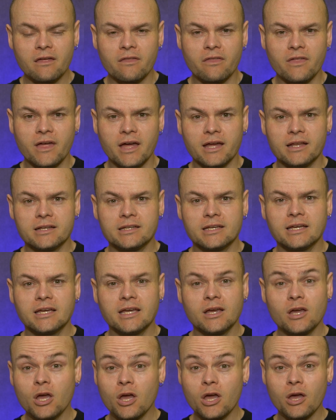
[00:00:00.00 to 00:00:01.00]
that
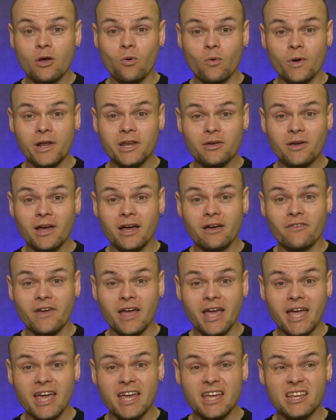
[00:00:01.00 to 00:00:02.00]
when you have a
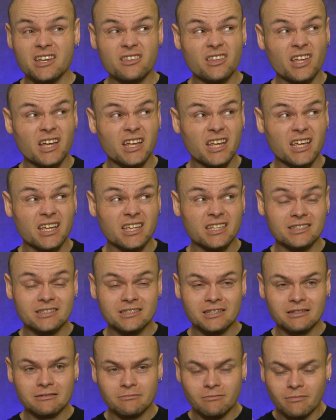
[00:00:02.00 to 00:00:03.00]
head that
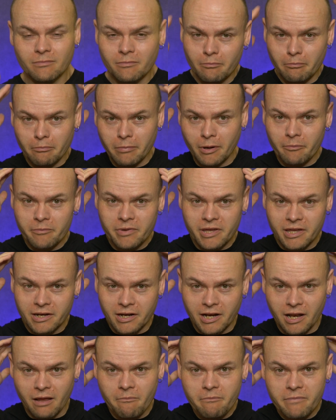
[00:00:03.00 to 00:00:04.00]
is bumpy
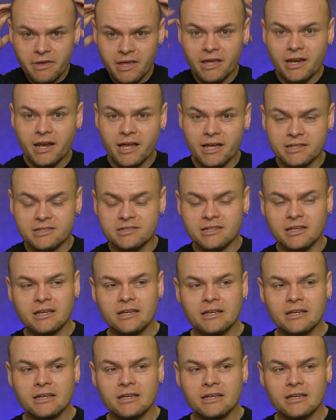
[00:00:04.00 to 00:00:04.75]
and lumpy and has